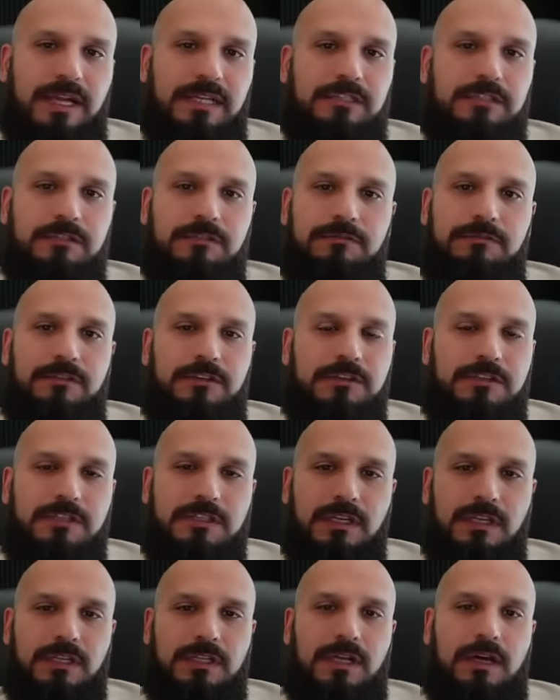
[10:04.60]
of
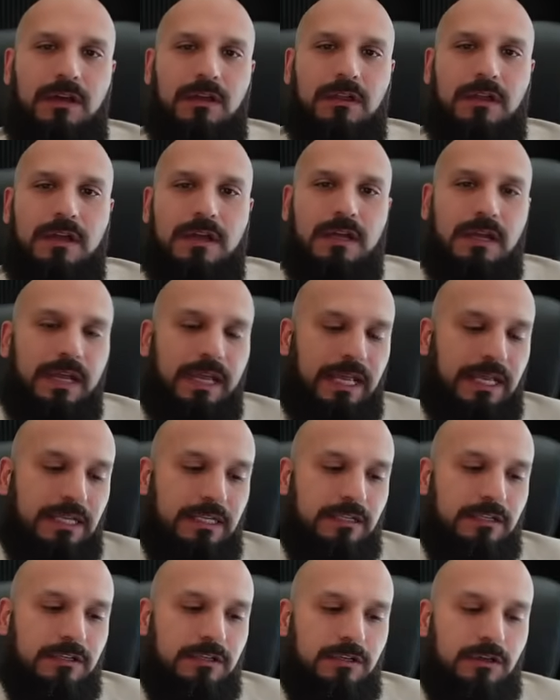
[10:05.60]
Citadel,
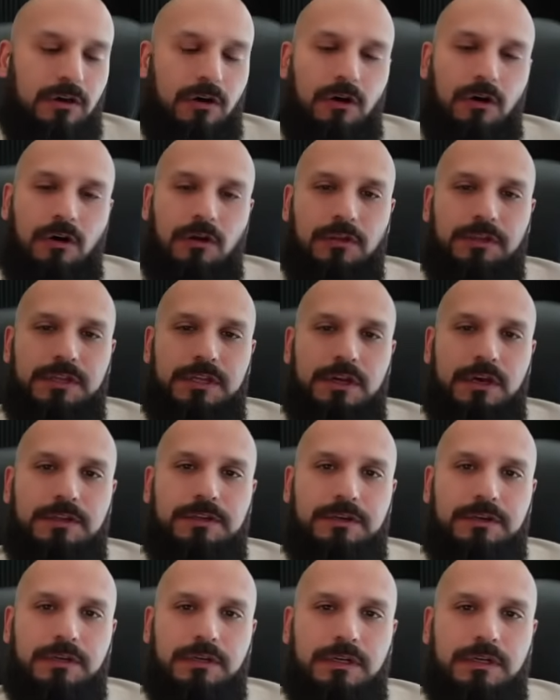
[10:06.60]
and all the
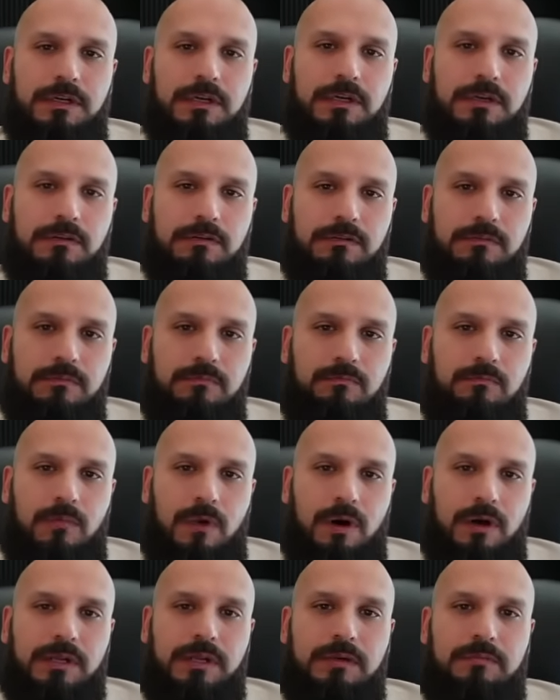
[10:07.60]
other
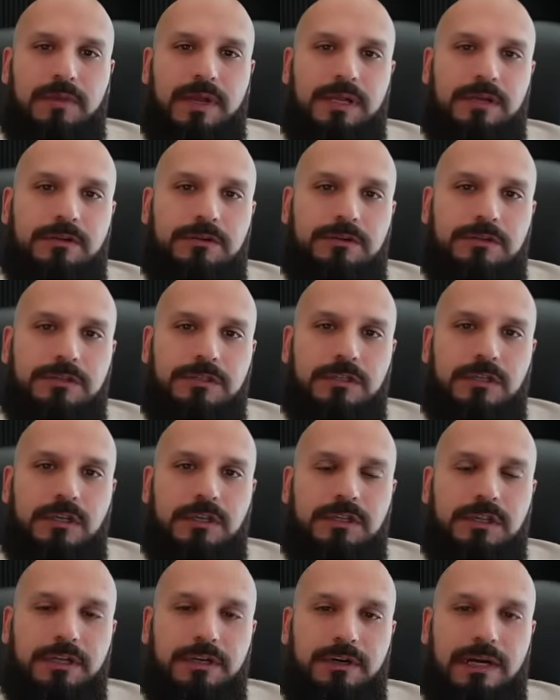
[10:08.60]
market makers
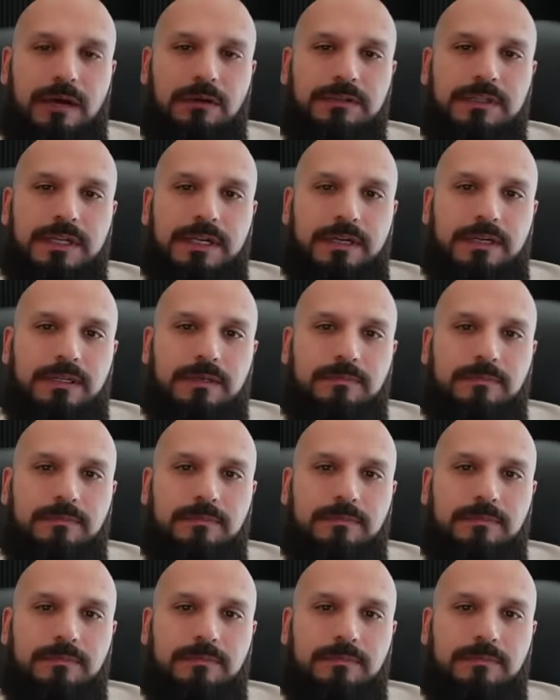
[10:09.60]
that are out there.